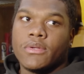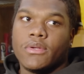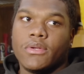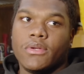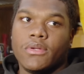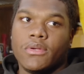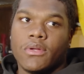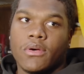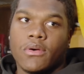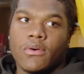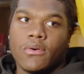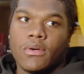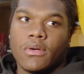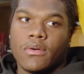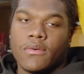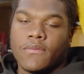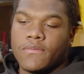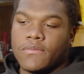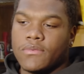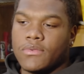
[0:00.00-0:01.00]
you know,
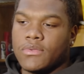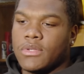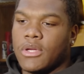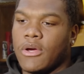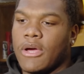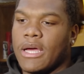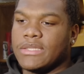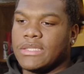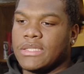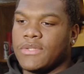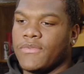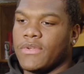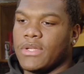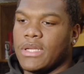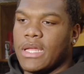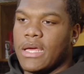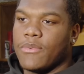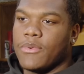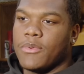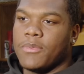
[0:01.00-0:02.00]
of, you know, I just feel
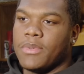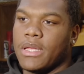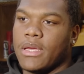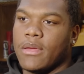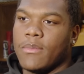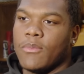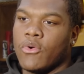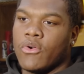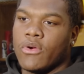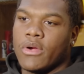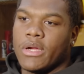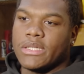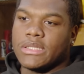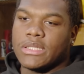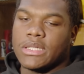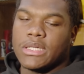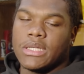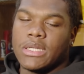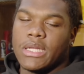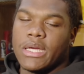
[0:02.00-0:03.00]
like we played more as
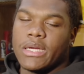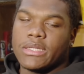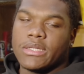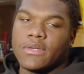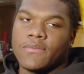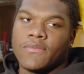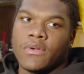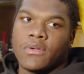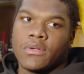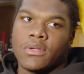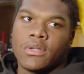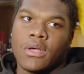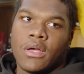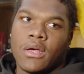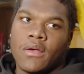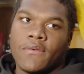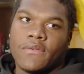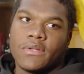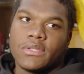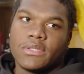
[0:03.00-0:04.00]
a collective on the
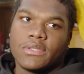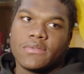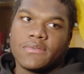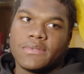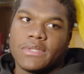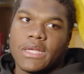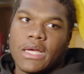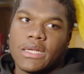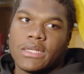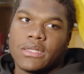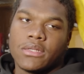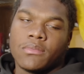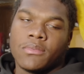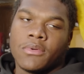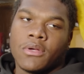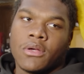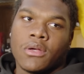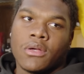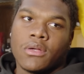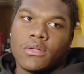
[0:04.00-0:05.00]
offensive side of the
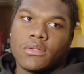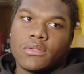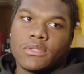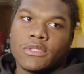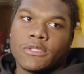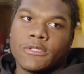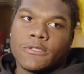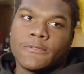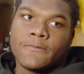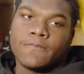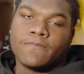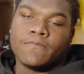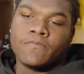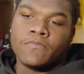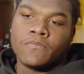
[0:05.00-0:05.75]
ball.